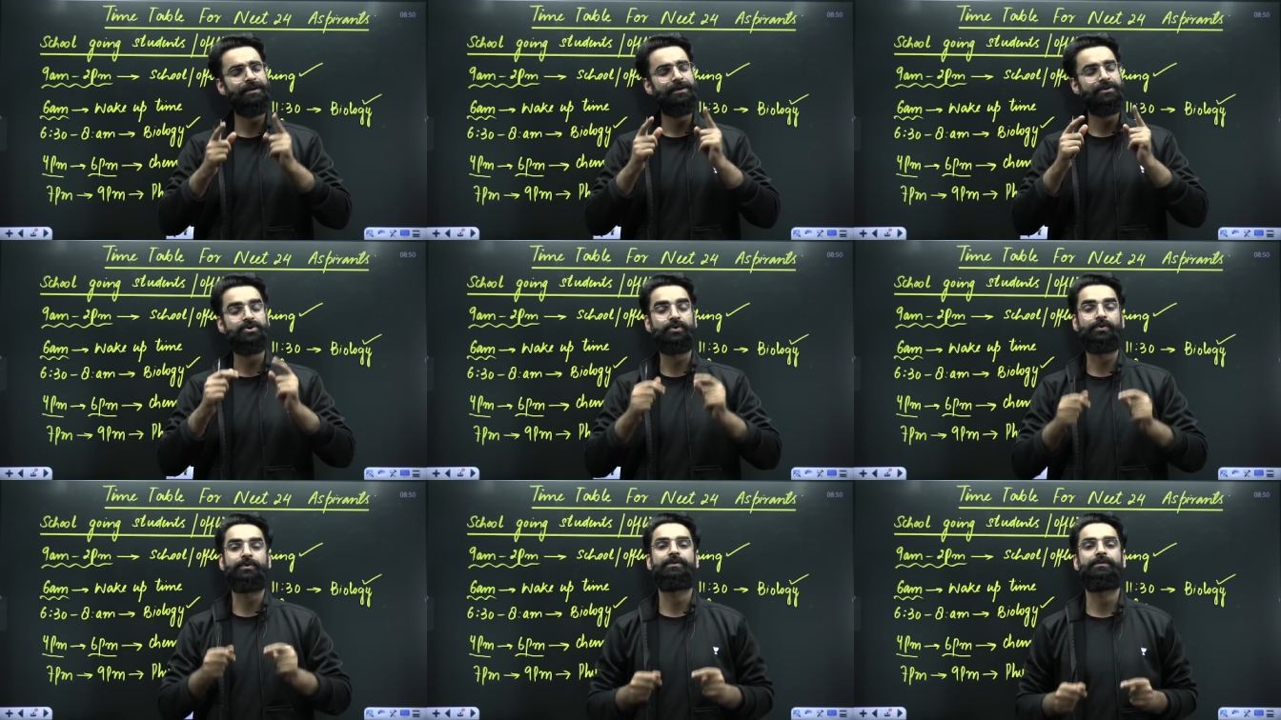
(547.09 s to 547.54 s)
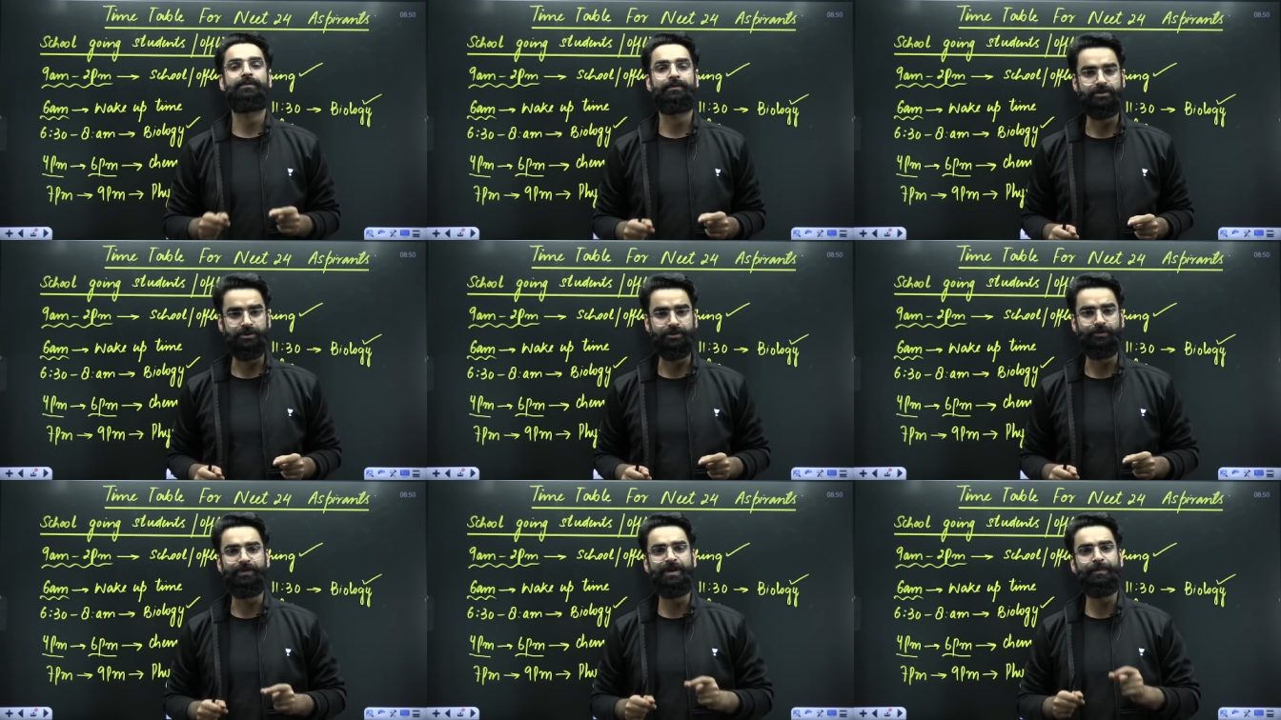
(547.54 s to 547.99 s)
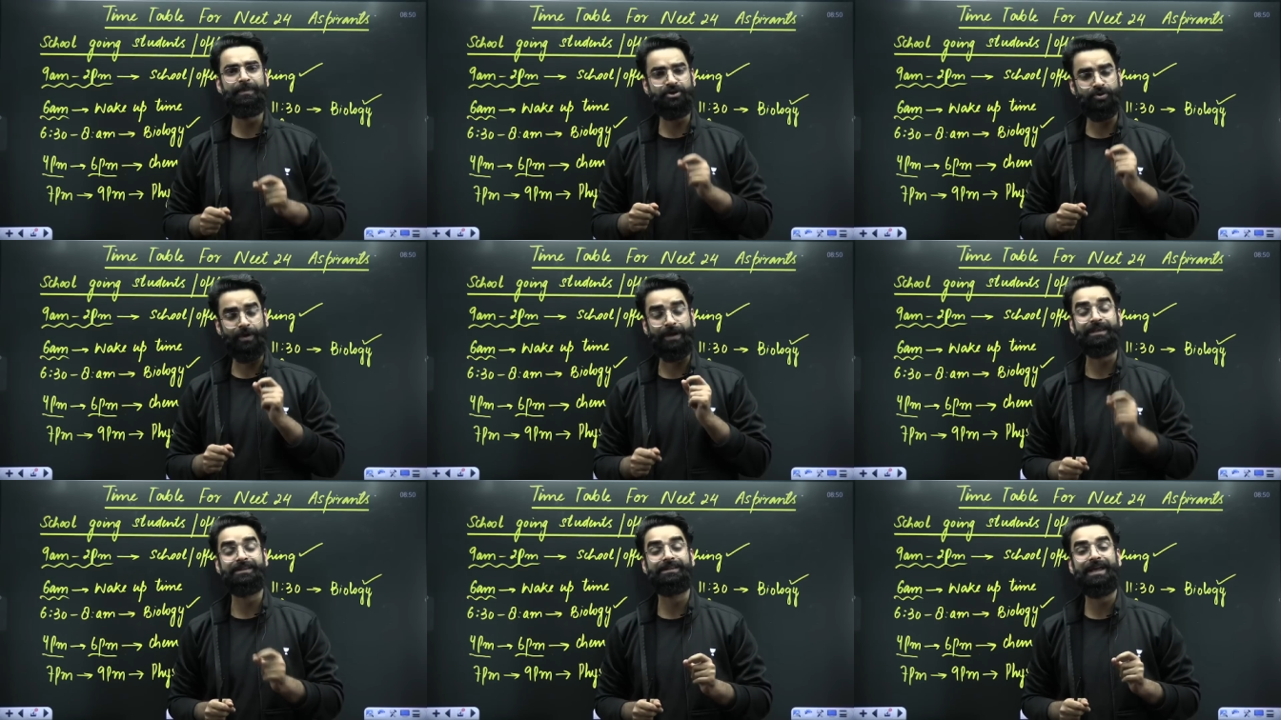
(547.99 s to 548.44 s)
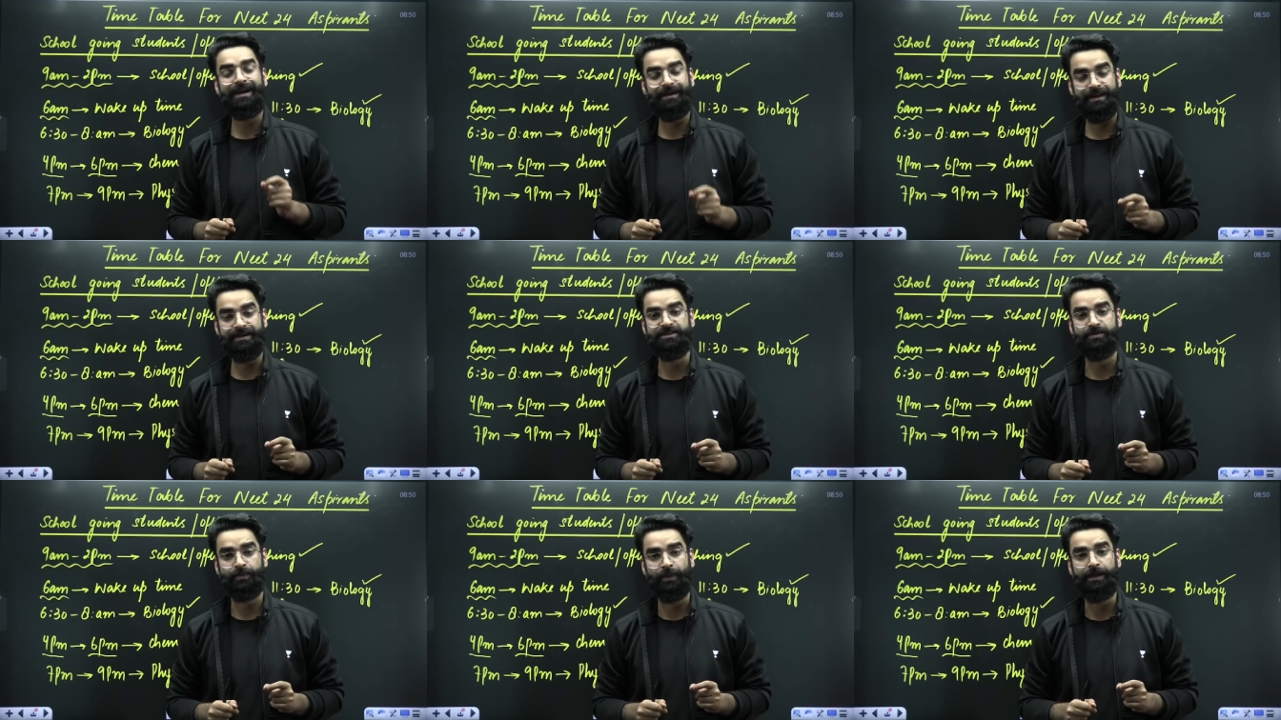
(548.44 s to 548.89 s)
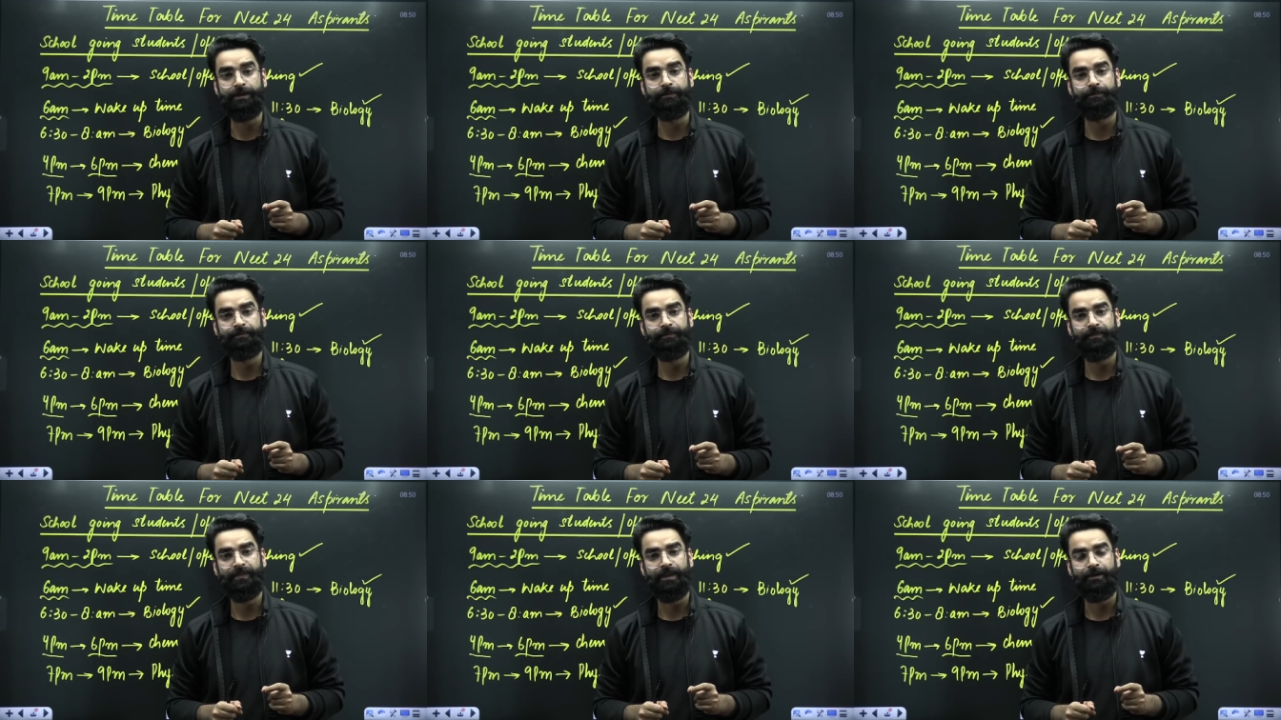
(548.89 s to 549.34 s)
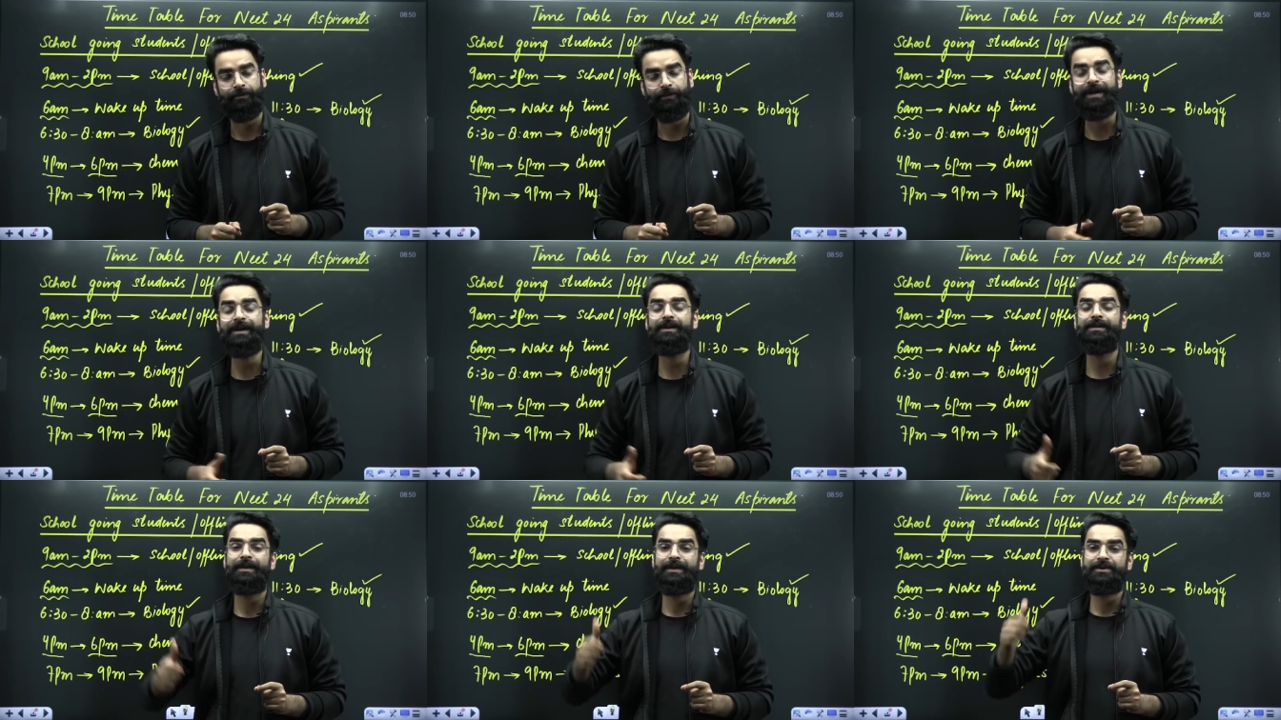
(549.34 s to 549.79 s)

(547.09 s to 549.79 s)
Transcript: So you will be joining that as well, right?